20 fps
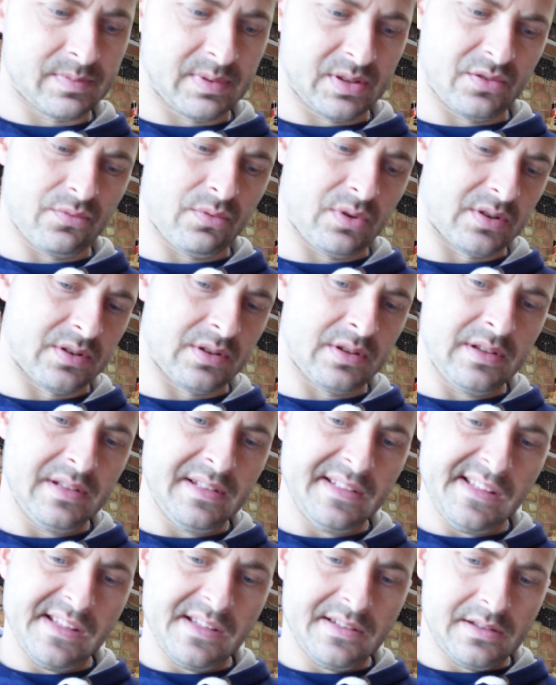but you want
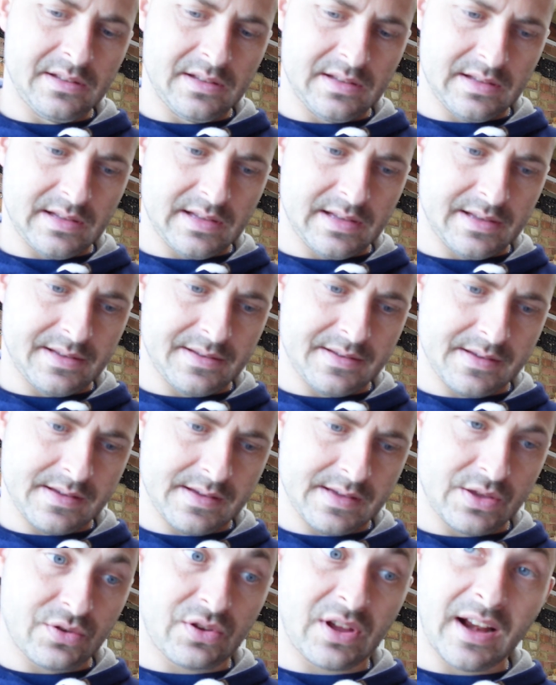
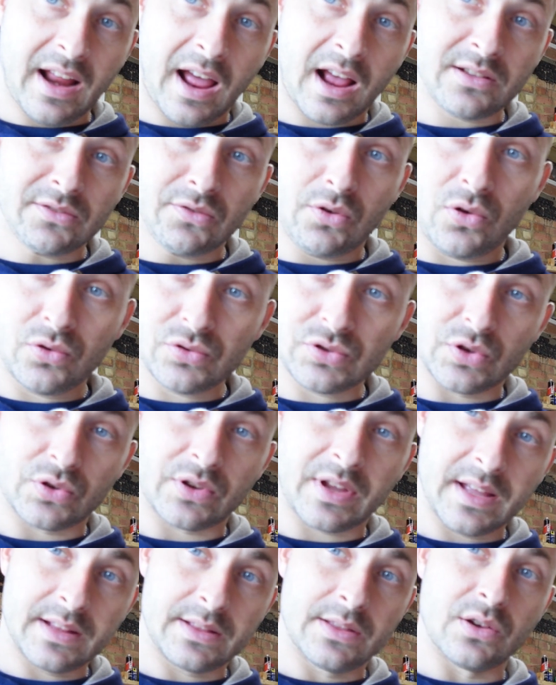you can also
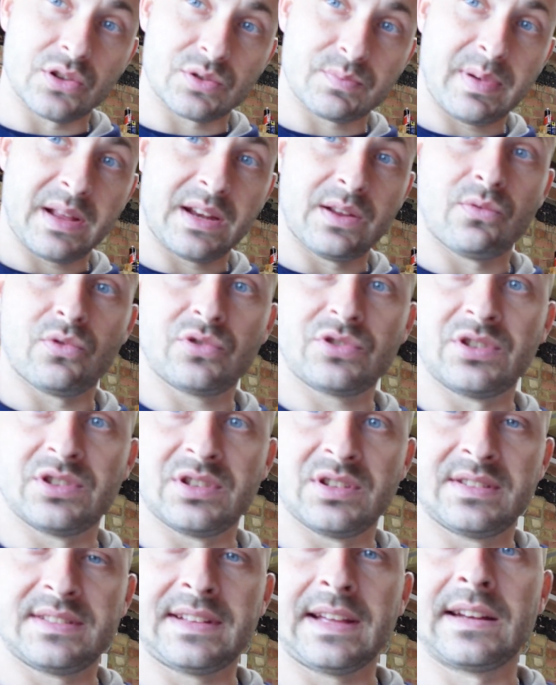get those penny
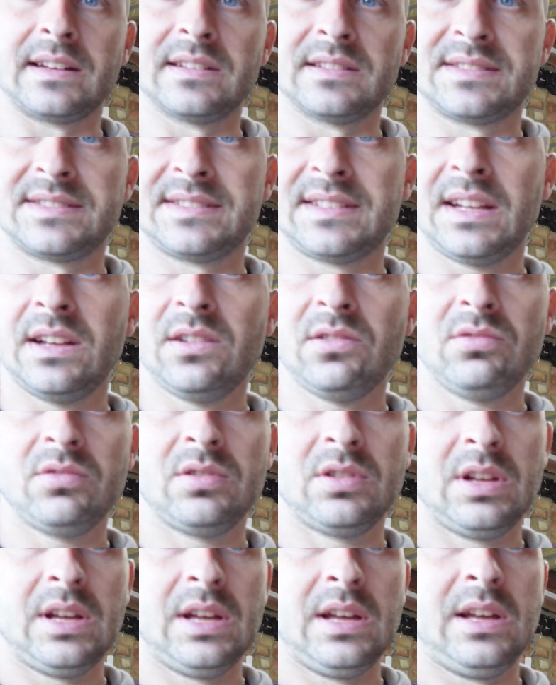washers in stainless steel
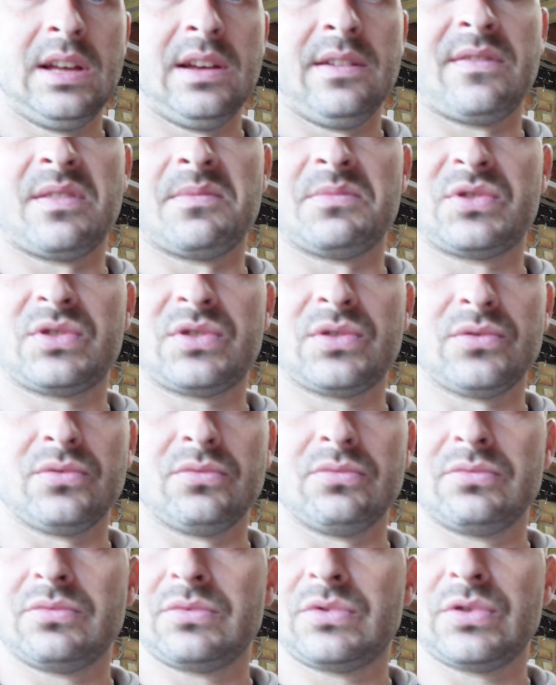from
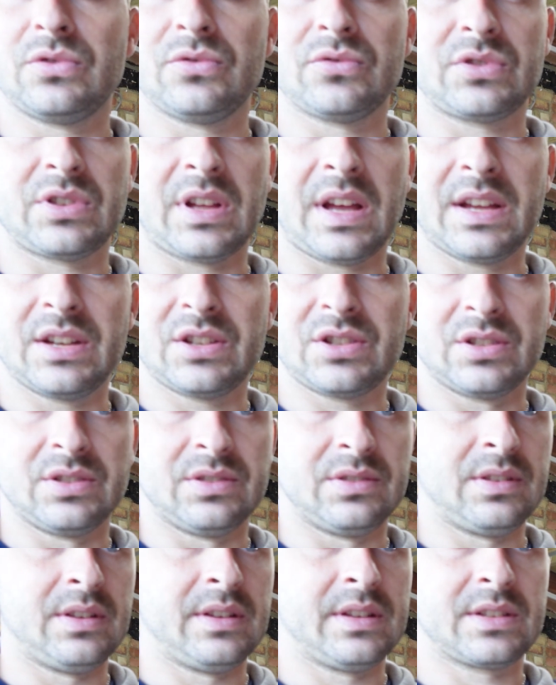Tool
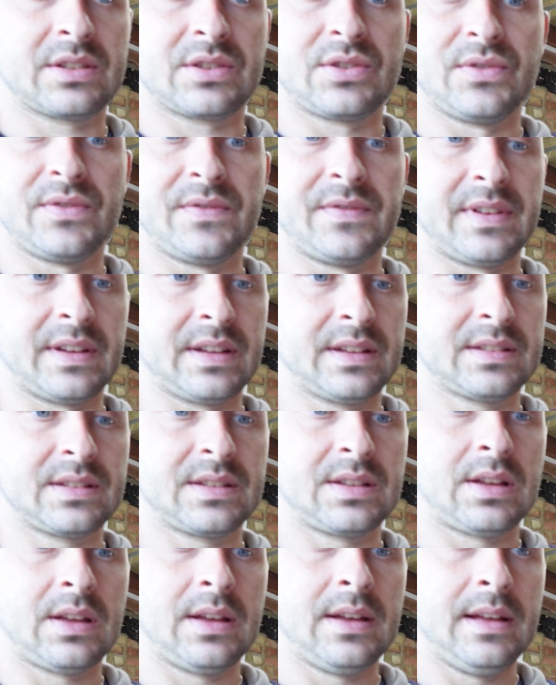Station, Screwfix.